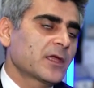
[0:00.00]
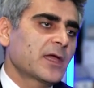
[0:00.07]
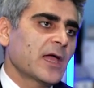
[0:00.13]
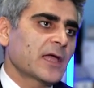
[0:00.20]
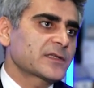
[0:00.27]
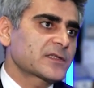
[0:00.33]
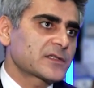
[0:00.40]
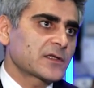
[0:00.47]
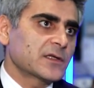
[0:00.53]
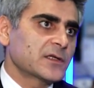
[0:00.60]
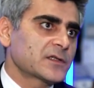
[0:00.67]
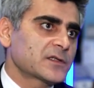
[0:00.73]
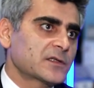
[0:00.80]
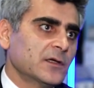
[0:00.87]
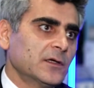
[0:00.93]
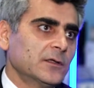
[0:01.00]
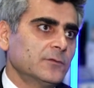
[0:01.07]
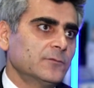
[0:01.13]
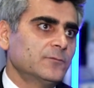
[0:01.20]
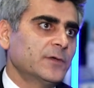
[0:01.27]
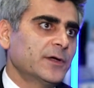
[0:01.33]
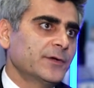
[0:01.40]
gas is the
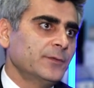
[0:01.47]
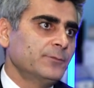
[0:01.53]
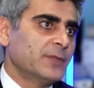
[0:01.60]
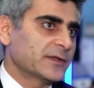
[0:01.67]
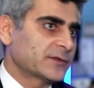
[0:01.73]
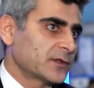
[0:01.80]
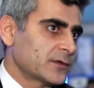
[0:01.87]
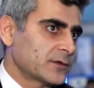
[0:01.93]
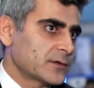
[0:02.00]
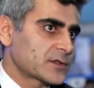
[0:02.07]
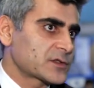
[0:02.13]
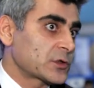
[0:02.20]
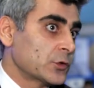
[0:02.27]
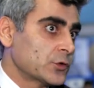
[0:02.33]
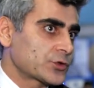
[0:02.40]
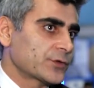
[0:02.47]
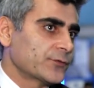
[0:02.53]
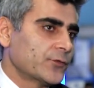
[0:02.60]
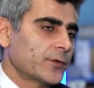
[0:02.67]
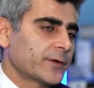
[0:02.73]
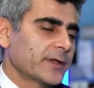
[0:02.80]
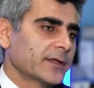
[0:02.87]
very better solution
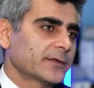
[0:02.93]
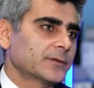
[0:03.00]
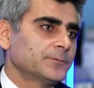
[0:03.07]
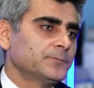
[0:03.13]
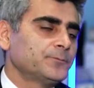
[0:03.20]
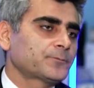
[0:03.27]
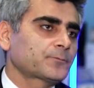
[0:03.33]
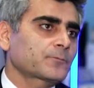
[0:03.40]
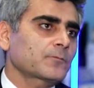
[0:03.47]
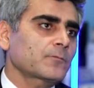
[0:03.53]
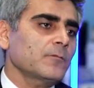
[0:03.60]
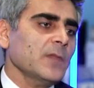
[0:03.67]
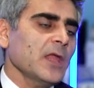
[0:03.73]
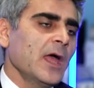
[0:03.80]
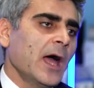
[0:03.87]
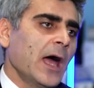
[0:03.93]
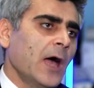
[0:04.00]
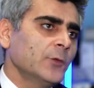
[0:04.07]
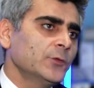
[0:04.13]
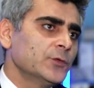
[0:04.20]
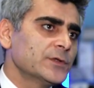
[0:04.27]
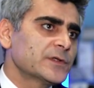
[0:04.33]
for that.
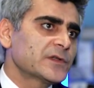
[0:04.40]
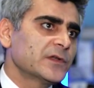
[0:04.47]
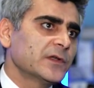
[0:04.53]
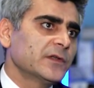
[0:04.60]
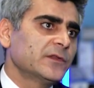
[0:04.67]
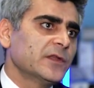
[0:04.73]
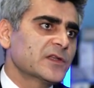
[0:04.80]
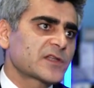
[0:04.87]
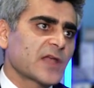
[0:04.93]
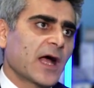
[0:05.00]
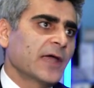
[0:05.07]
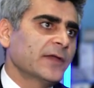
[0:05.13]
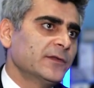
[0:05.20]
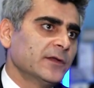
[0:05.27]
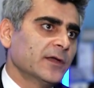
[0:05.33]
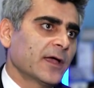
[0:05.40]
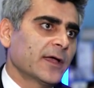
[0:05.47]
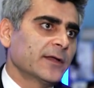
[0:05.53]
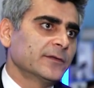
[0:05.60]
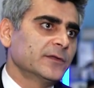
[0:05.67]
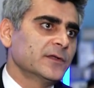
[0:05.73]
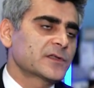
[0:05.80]
How do you see this idea
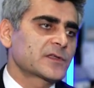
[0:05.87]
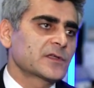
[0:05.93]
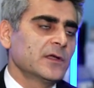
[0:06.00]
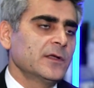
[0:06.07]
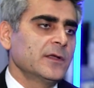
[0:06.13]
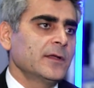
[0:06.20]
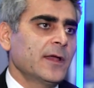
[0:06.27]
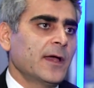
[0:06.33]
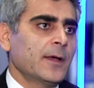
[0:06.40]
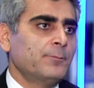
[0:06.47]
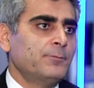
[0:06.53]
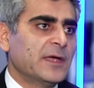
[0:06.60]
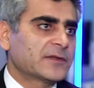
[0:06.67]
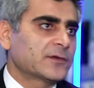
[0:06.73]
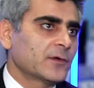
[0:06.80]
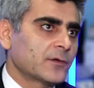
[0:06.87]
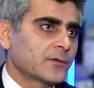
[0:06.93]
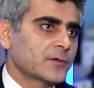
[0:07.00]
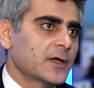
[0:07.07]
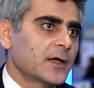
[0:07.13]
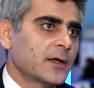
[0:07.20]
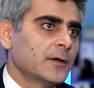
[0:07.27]
and this
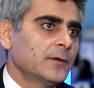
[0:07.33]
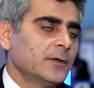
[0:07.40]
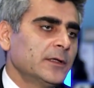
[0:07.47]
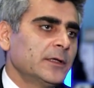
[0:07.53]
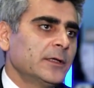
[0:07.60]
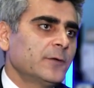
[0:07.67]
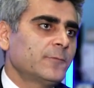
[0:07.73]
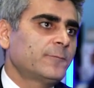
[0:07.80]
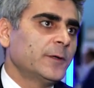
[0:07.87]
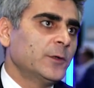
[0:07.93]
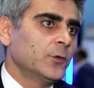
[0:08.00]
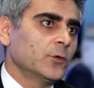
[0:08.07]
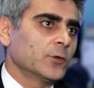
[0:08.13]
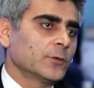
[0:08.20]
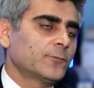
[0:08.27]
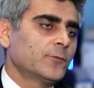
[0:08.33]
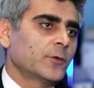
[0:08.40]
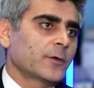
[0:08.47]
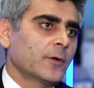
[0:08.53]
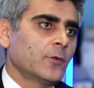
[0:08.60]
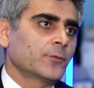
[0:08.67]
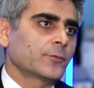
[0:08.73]
better fuel
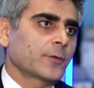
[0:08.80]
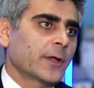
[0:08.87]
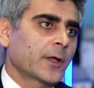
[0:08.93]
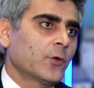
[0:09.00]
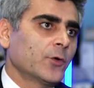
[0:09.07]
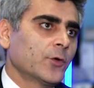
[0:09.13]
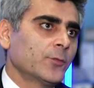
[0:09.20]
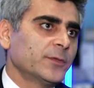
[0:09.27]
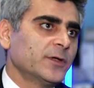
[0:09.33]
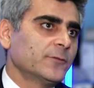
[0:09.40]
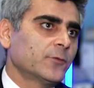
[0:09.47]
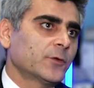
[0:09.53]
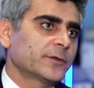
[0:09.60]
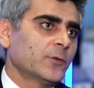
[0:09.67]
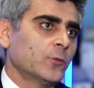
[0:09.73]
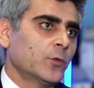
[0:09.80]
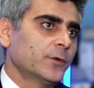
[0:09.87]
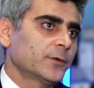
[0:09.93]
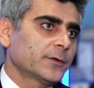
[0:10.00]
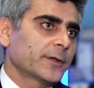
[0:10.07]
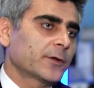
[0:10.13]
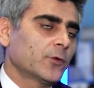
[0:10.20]
for our economy, for the
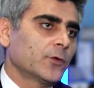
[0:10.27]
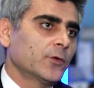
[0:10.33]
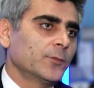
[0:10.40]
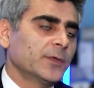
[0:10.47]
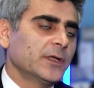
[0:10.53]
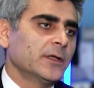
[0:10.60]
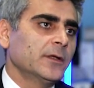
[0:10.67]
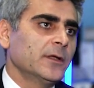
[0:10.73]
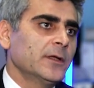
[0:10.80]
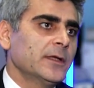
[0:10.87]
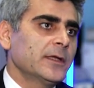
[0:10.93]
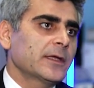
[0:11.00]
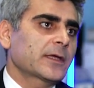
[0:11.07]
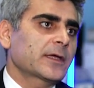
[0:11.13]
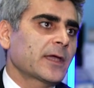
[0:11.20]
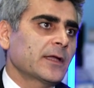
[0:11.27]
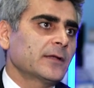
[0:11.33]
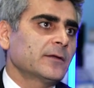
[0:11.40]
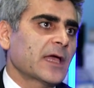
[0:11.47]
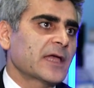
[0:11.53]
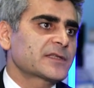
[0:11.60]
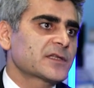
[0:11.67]
world economy,
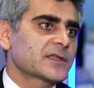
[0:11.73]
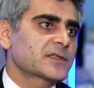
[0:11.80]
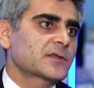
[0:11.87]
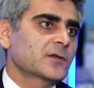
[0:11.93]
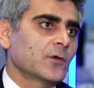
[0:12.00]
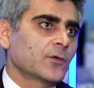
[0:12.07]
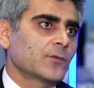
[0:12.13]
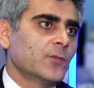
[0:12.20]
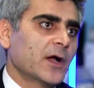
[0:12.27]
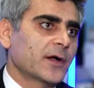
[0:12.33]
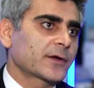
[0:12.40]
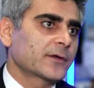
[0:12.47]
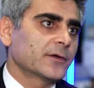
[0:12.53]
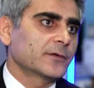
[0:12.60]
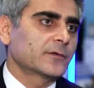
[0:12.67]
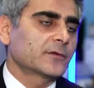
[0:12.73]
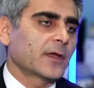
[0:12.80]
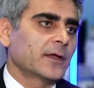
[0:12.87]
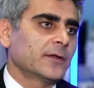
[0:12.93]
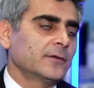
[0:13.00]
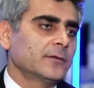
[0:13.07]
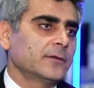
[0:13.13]
can assist your market
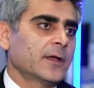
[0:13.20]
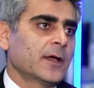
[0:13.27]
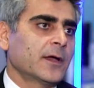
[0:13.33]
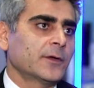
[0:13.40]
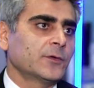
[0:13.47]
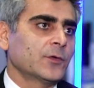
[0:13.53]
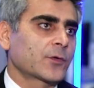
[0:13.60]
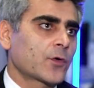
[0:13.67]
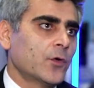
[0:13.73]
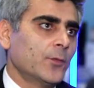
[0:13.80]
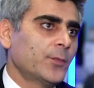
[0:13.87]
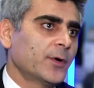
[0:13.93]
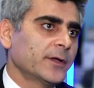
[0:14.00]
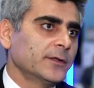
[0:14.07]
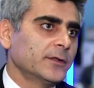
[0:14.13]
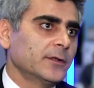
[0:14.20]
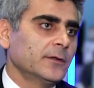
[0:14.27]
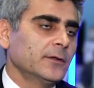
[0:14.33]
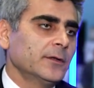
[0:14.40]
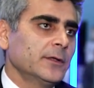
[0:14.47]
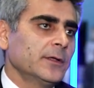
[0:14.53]
and your company